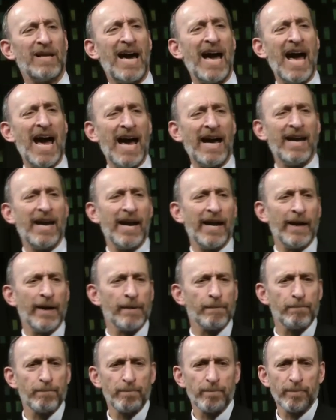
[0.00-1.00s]
hanging.
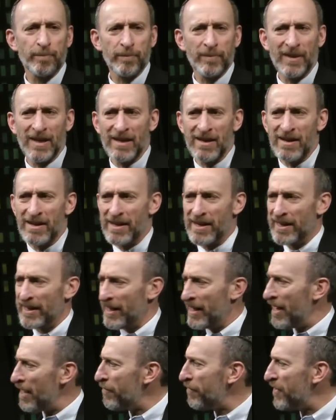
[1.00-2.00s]

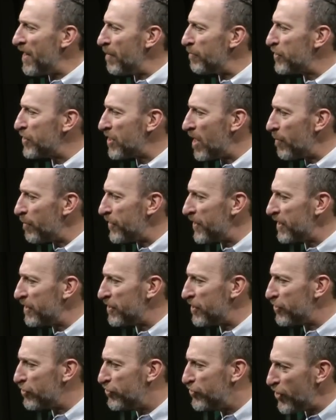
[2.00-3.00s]
Give them something
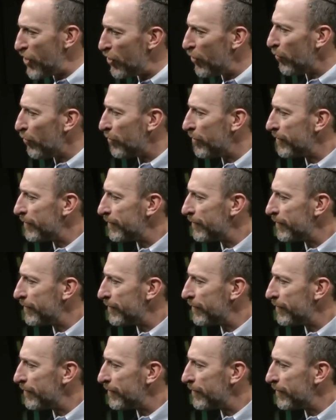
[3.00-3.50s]
to do.